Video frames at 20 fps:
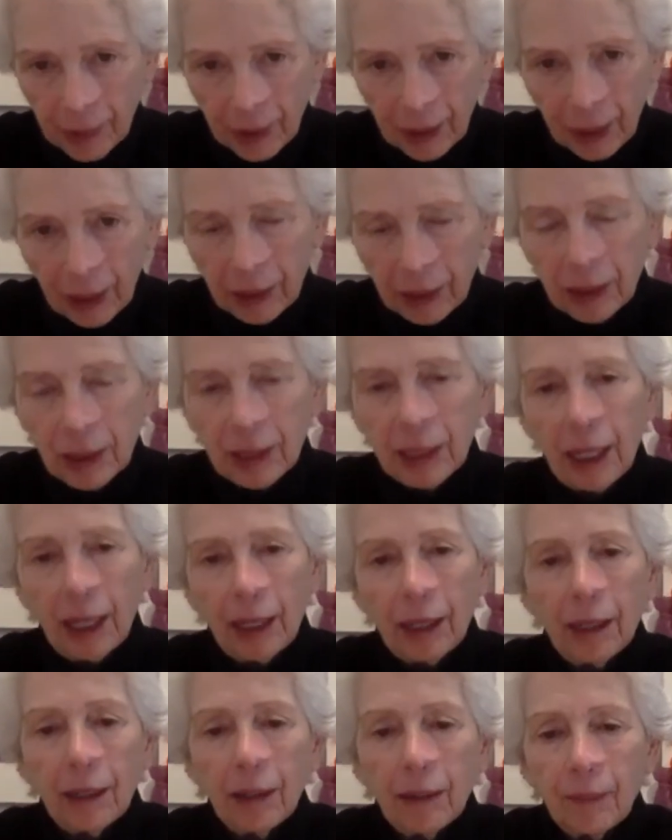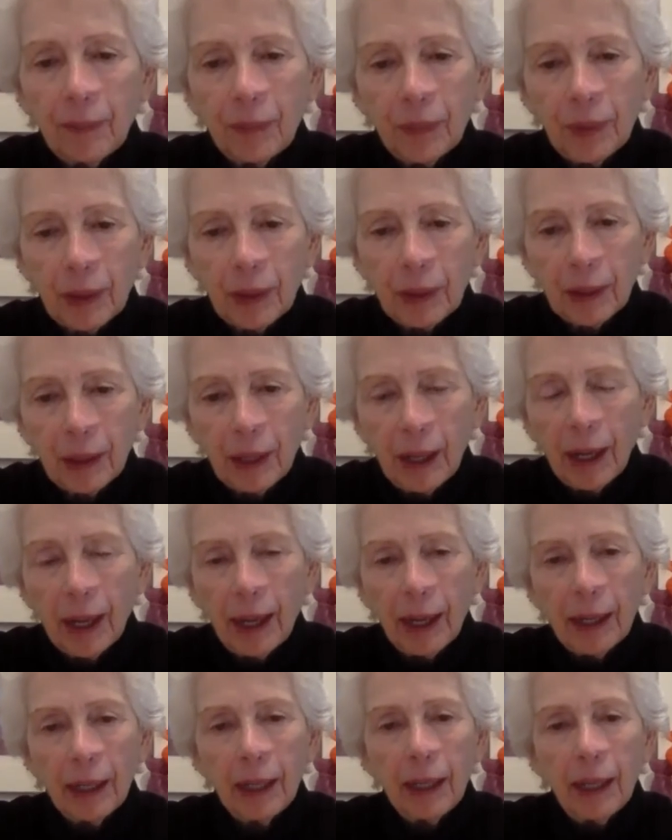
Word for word: let's say, guy,